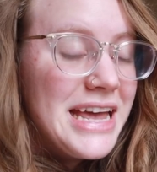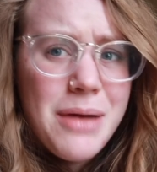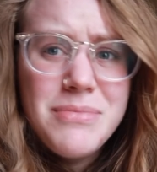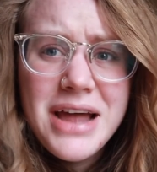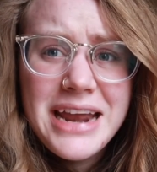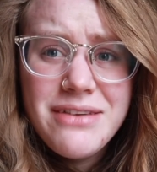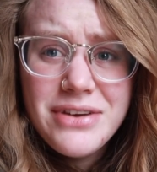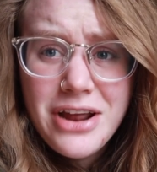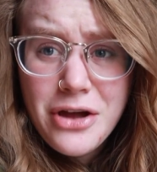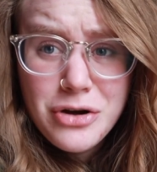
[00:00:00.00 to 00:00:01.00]
I'm not
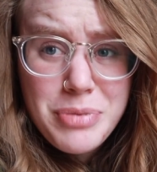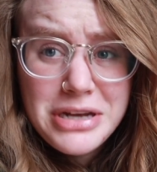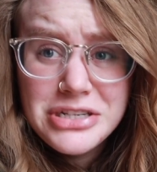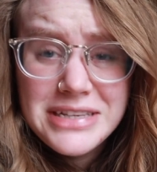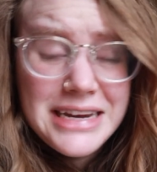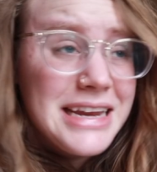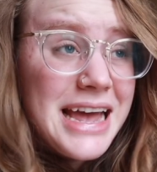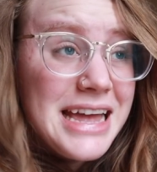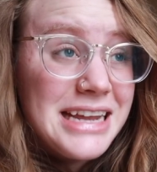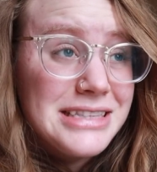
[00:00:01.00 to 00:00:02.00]
even 100 pages in
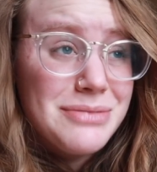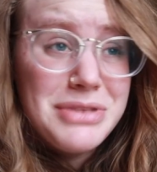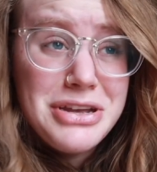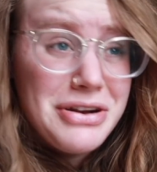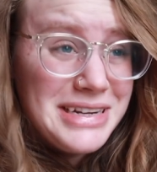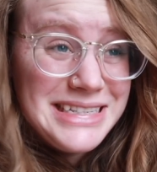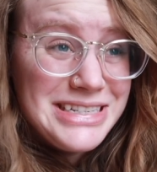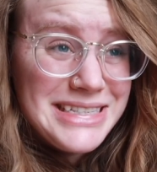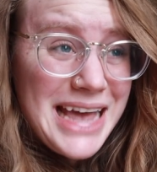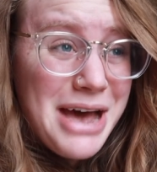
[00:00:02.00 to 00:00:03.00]
yet, and something crazy
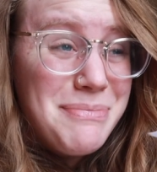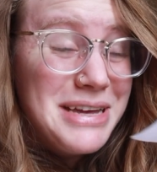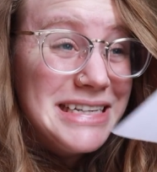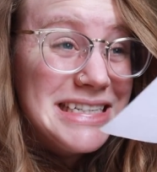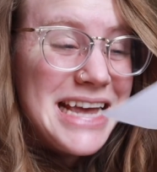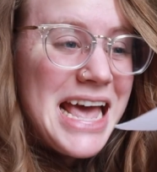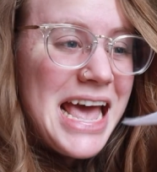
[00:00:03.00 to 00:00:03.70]
just happened.